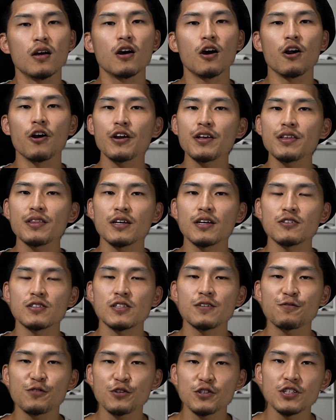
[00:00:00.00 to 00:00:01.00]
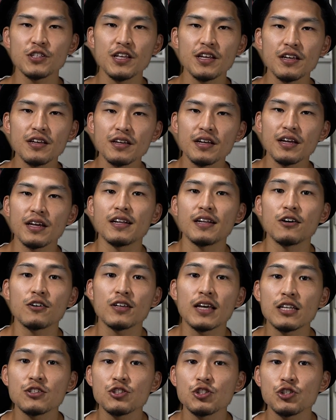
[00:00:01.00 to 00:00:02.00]
Alright, that was it for today, and I'll
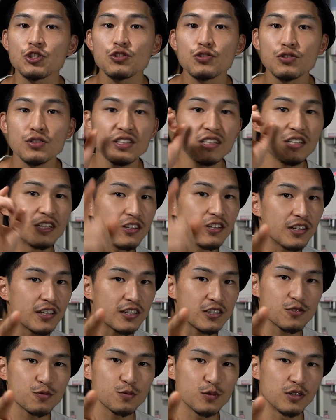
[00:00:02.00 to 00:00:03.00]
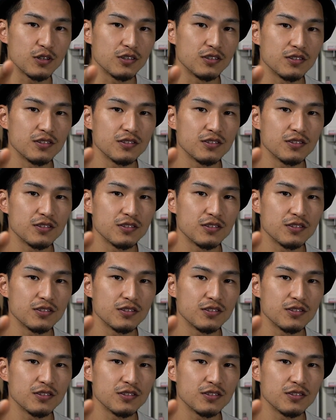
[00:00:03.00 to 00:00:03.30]
catch you in the next one.